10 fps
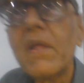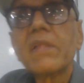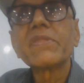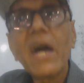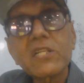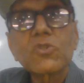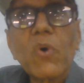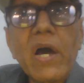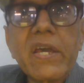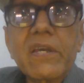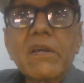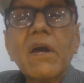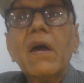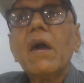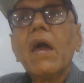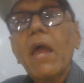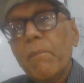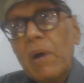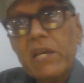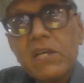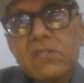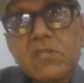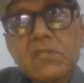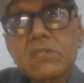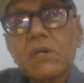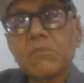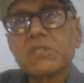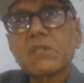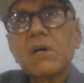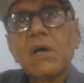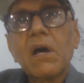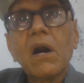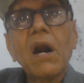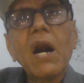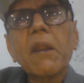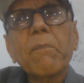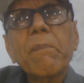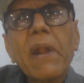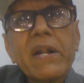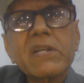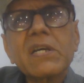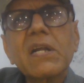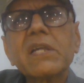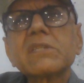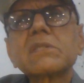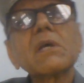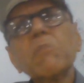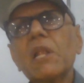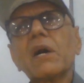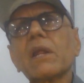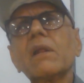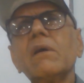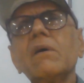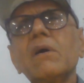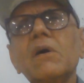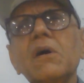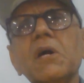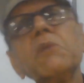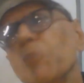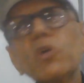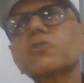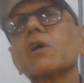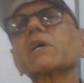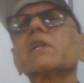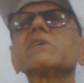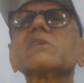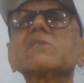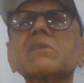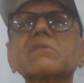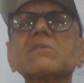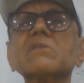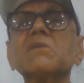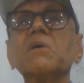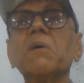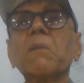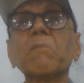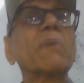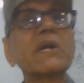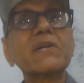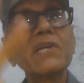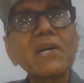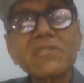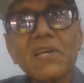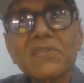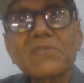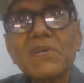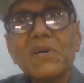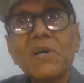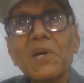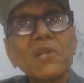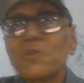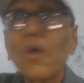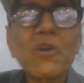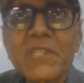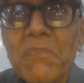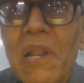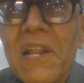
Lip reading: That's why MIS systems are practically similar in most organizations, but DSS is not similar.